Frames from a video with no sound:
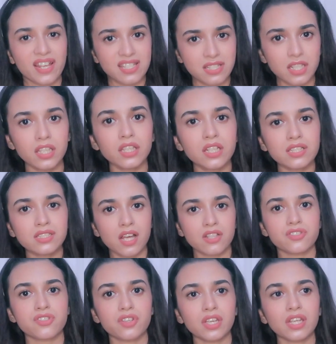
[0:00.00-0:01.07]
investing in a
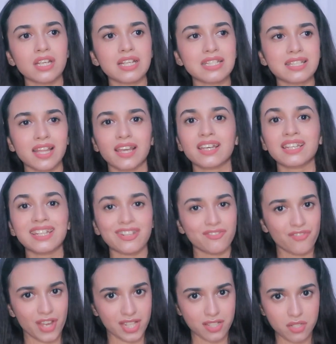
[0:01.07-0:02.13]
sunscreen is like an
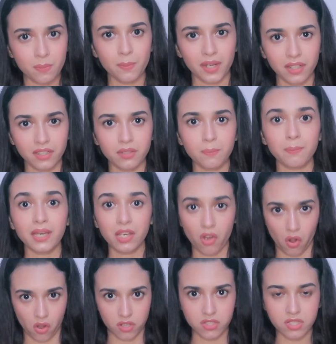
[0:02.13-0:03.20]
investment
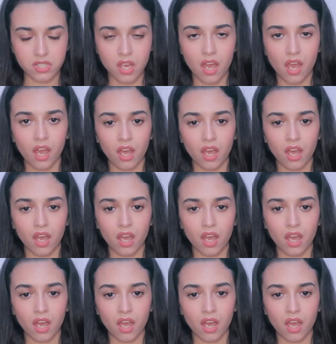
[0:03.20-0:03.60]
because